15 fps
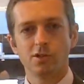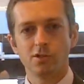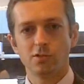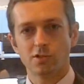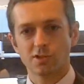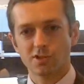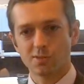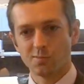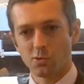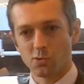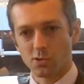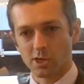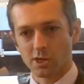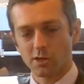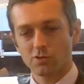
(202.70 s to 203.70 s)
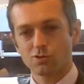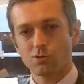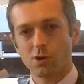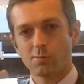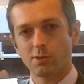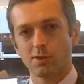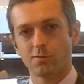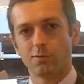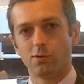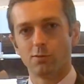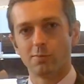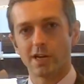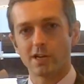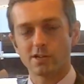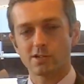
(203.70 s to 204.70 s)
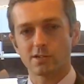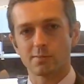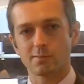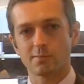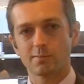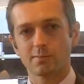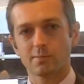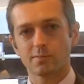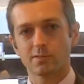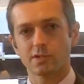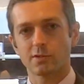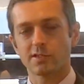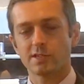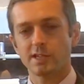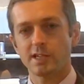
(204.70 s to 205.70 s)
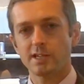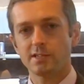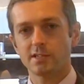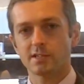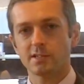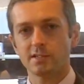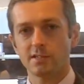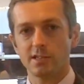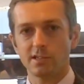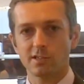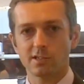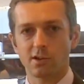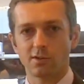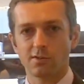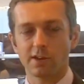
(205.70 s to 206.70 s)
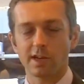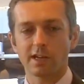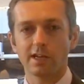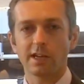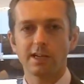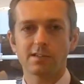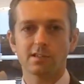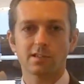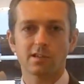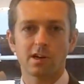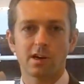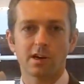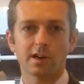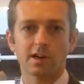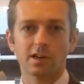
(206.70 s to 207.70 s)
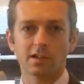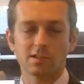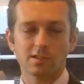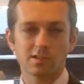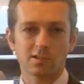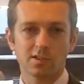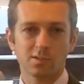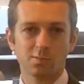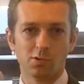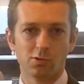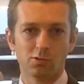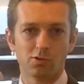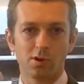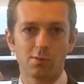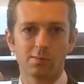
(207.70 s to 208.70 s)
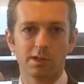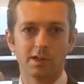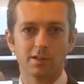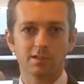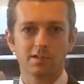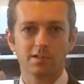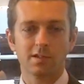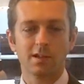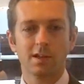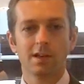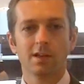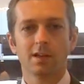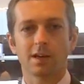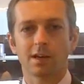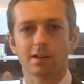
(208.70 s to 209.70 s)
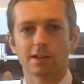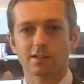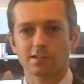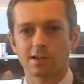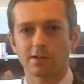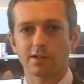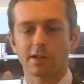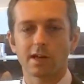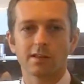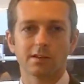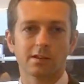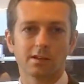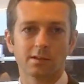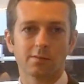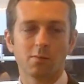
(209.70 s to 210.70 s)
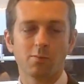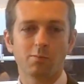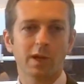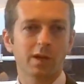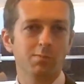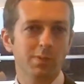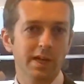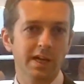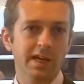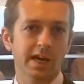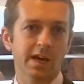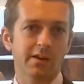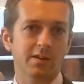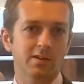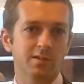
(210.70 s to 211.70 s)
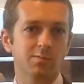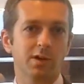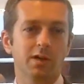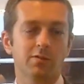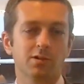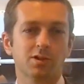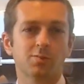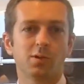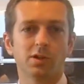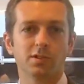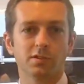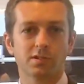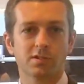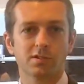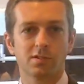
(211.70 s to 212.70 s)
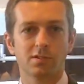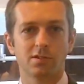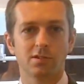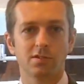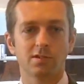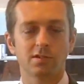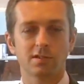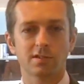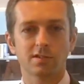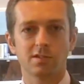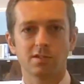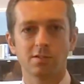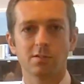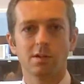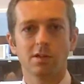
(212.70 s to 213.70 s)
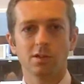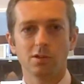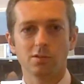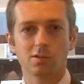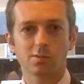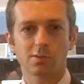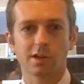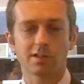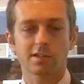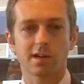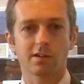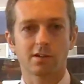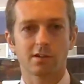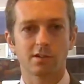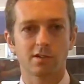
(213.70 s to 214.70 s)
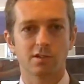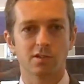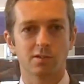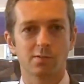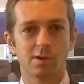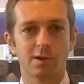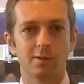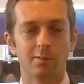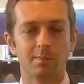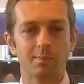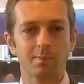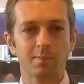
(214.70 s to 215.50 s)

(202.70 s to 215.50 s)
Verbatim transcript: due to smaller droplet formation. So it's easier to desolvate and easier to ionise the small droplets. And that's how you get the bigger peak areas and bigger response due to this new, new spray technology as well.